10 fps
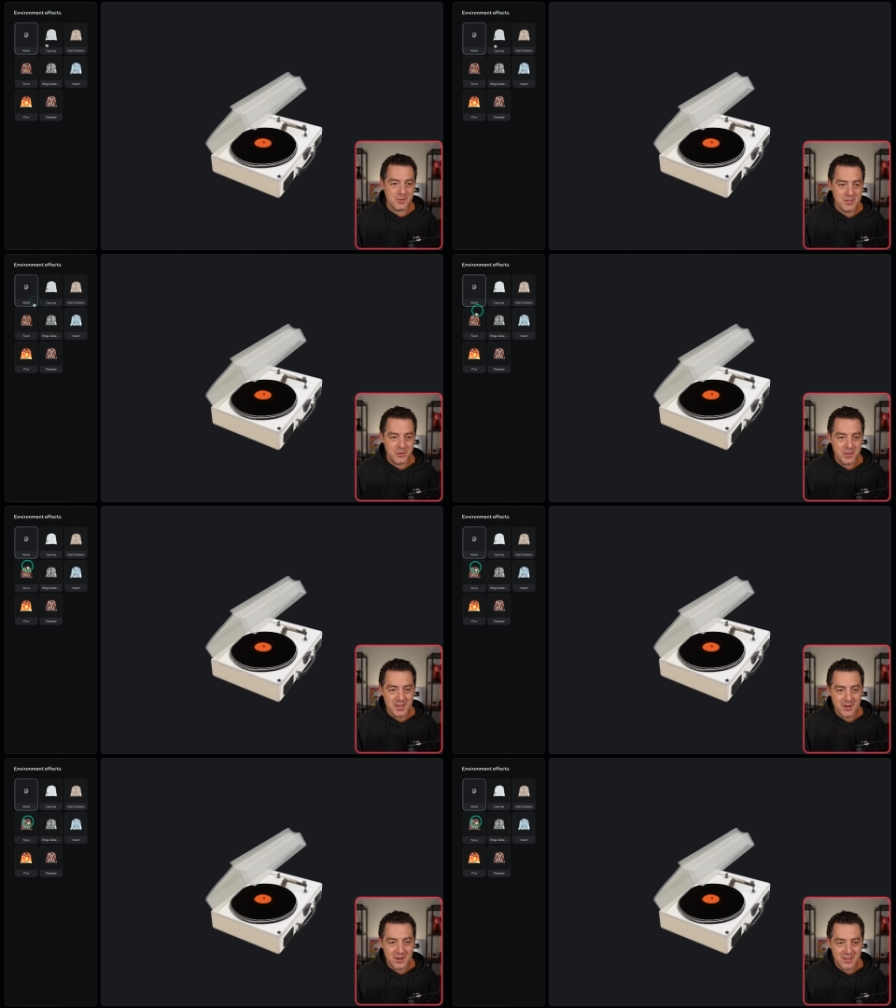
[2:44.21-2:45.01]
So
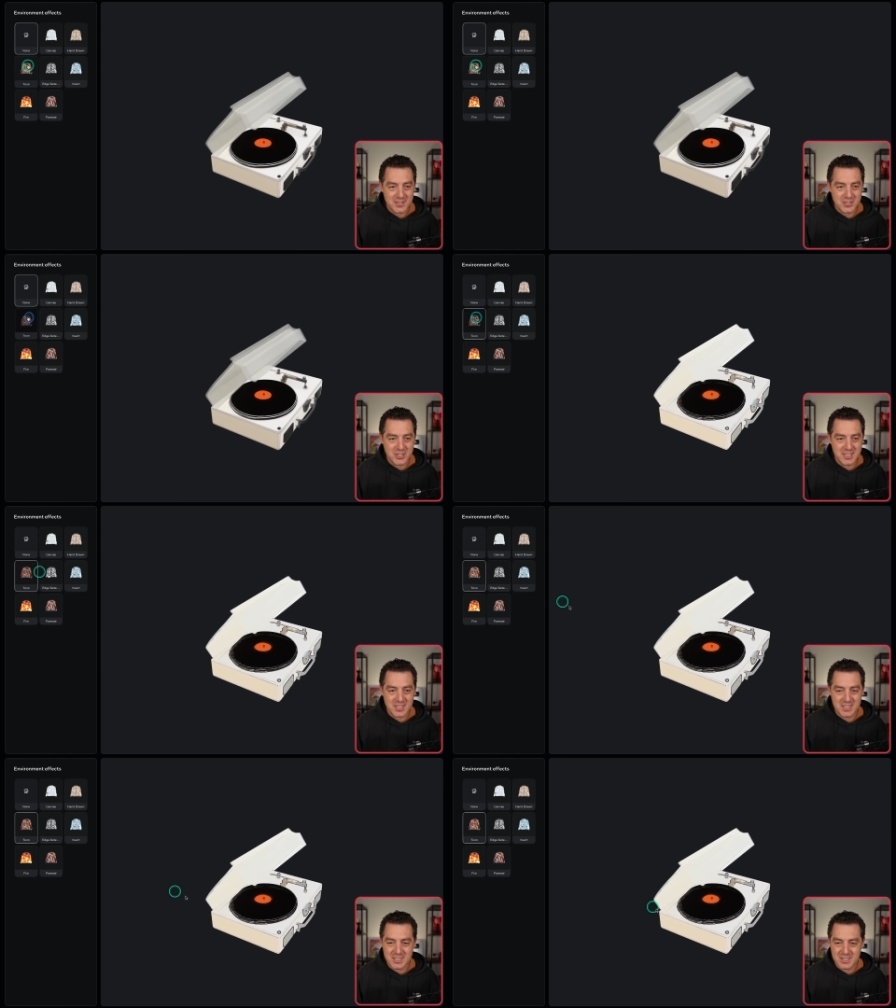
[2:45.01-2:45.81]
here, let's change
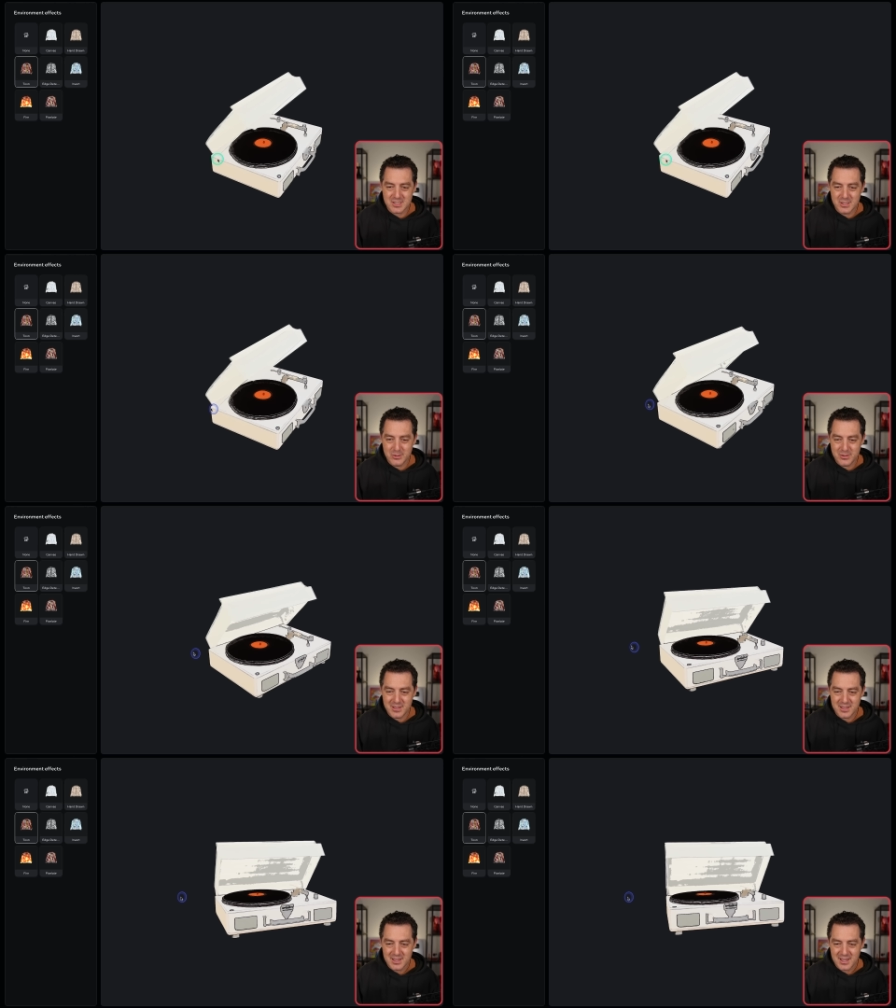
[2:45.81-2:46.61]
it into toon
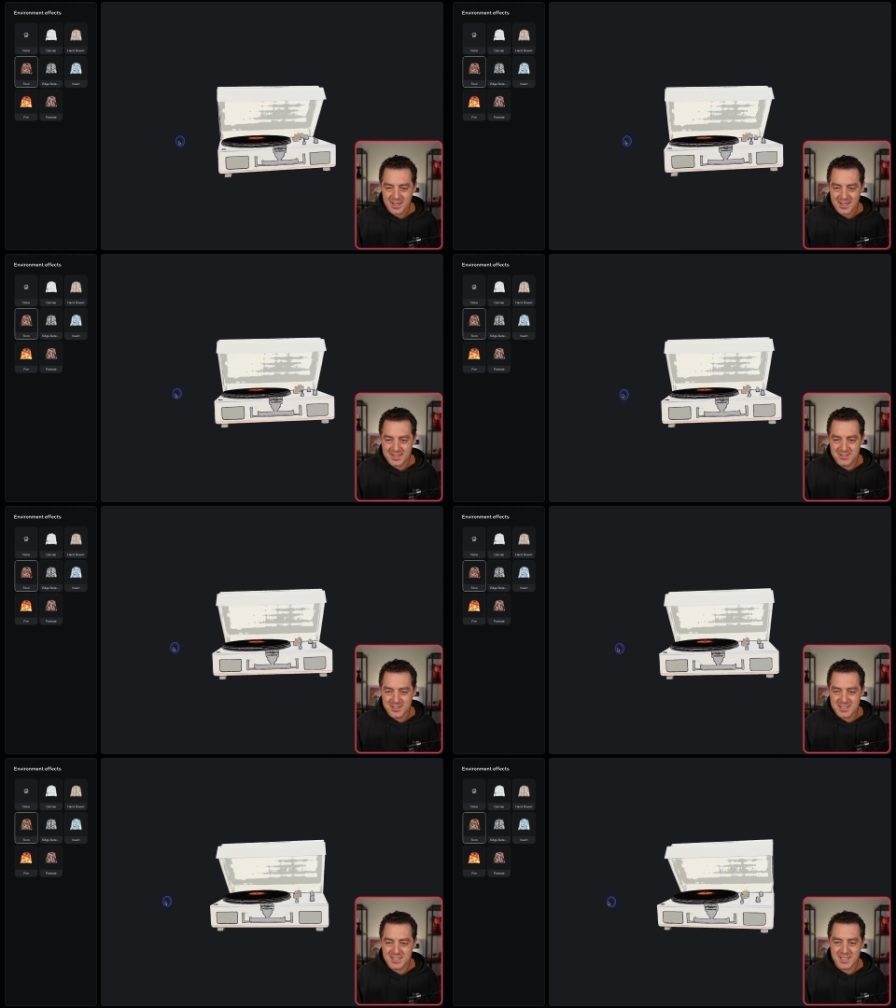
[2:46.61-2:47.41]
and you
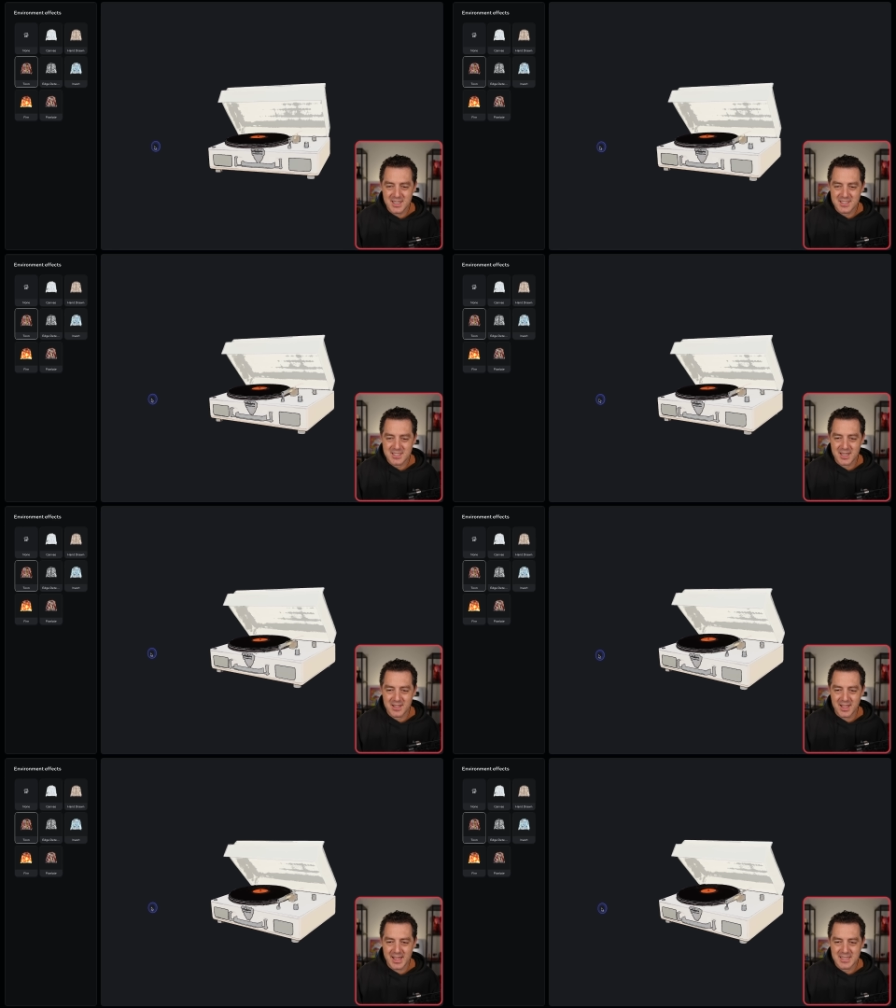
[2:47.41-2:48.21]
can see it's kind
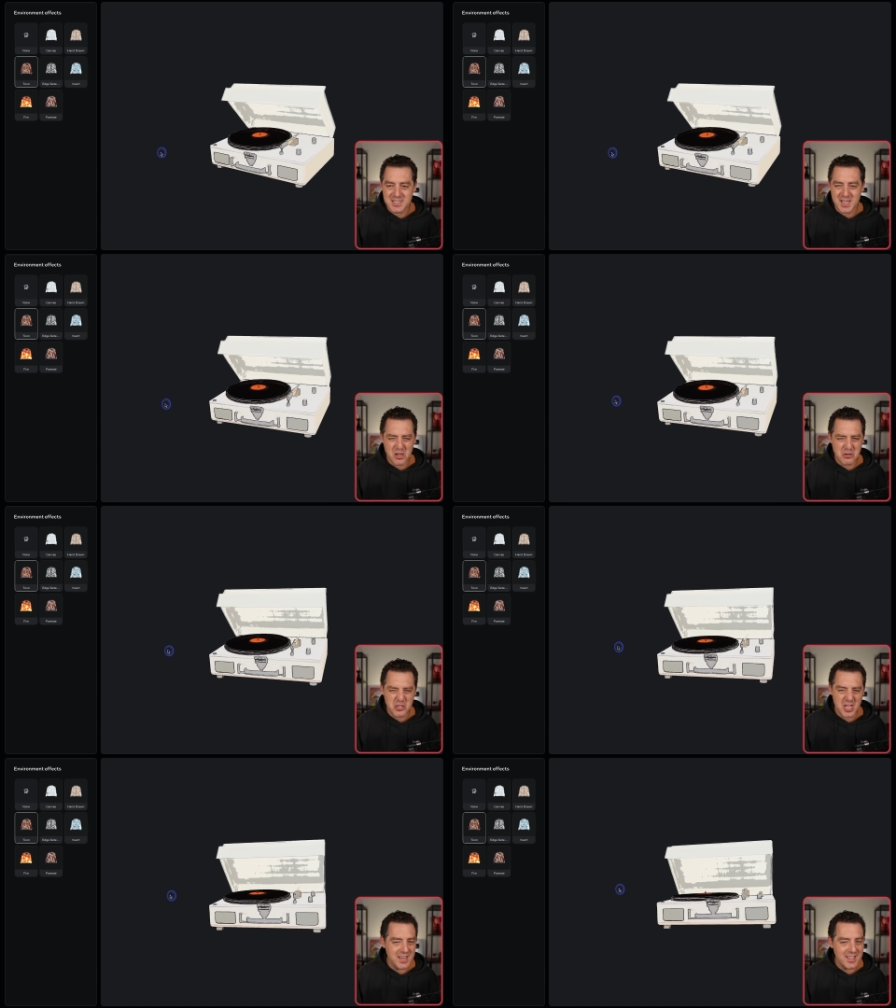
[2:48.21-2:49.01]
of like cel
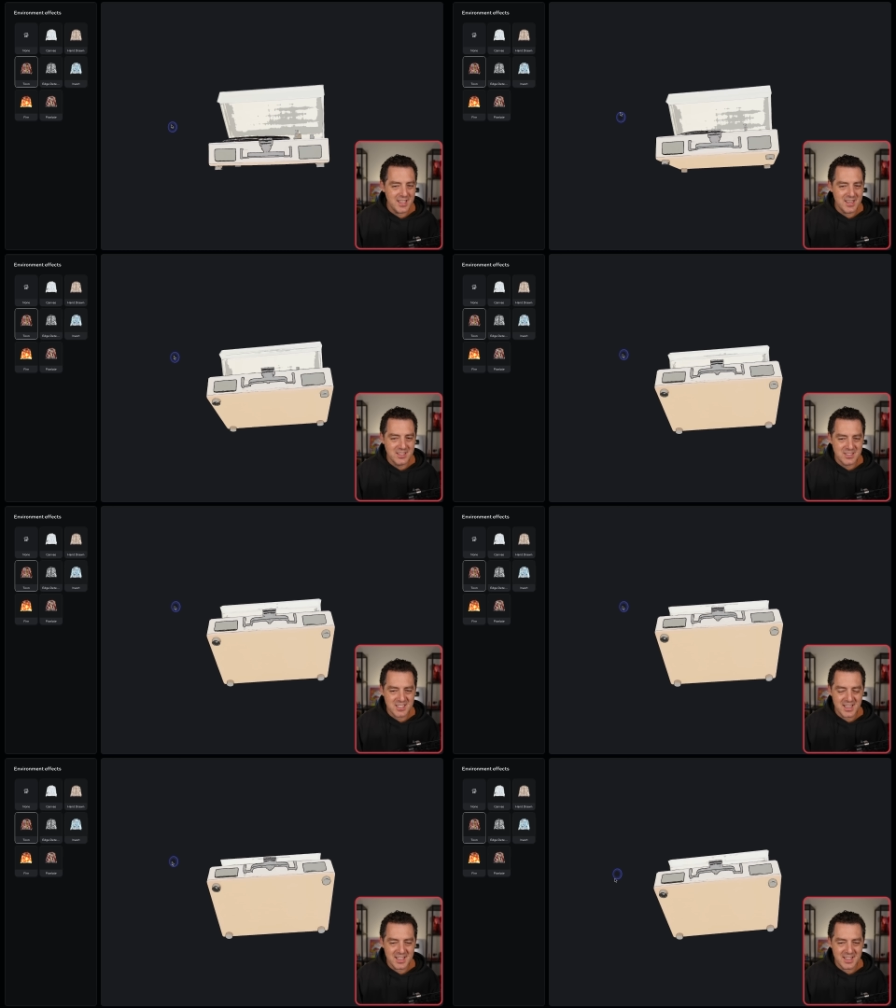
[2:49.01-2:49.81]
shaded
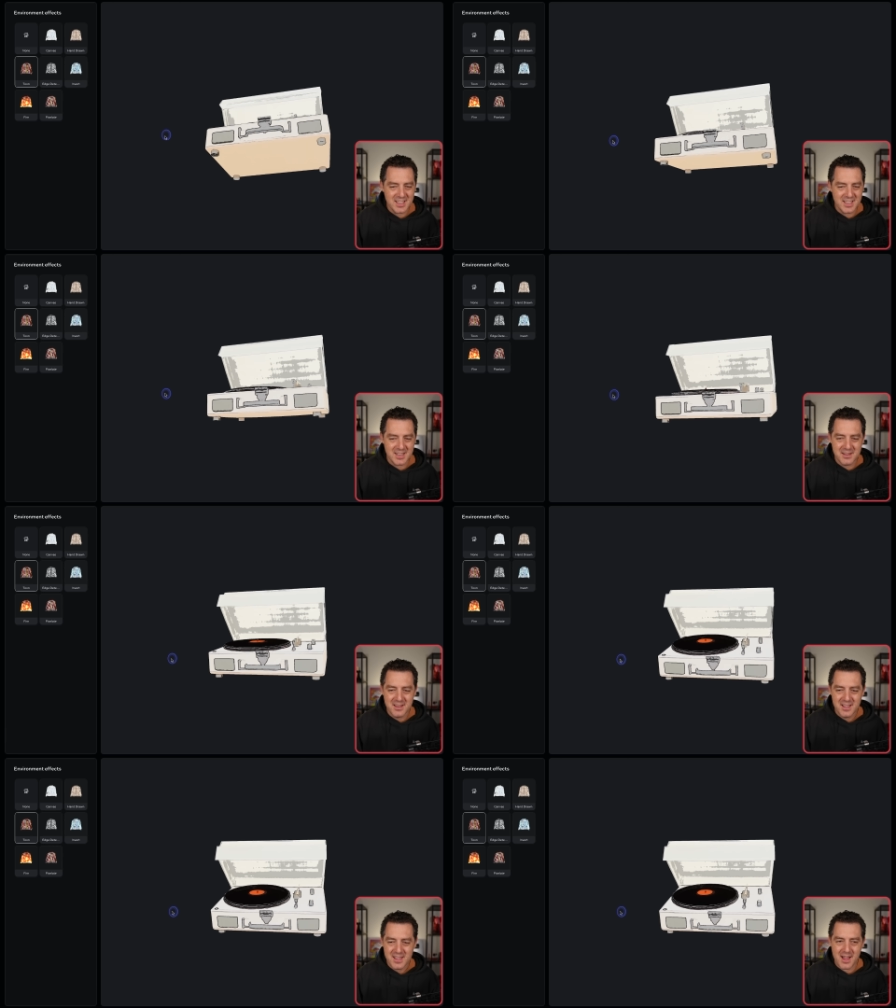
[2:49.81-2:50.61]
slightly. And
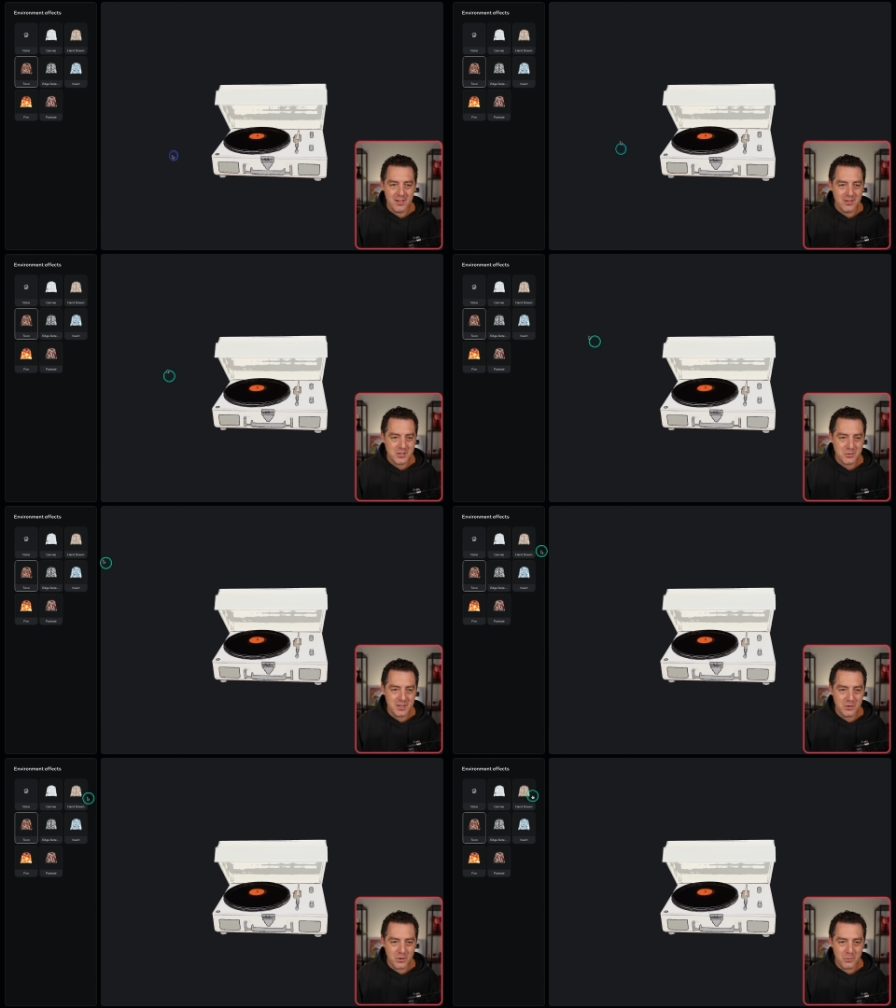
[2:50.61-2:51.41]
yeah, it looks really
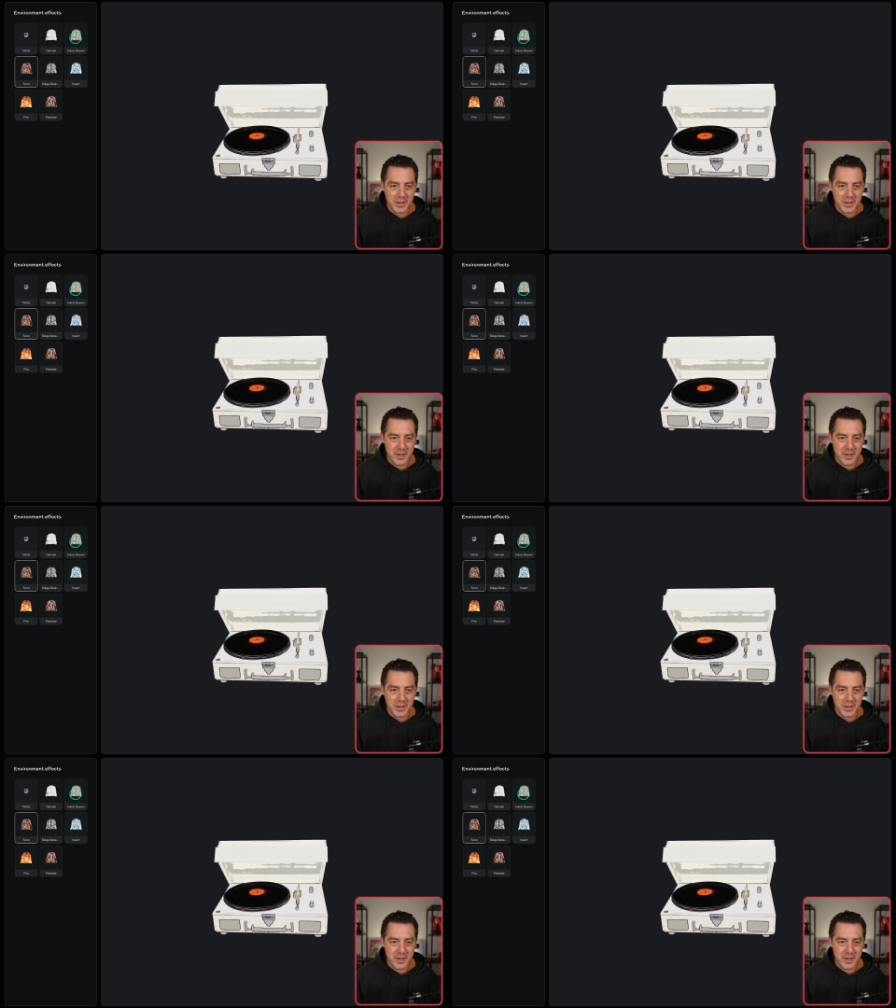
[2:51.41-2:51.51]
cool. We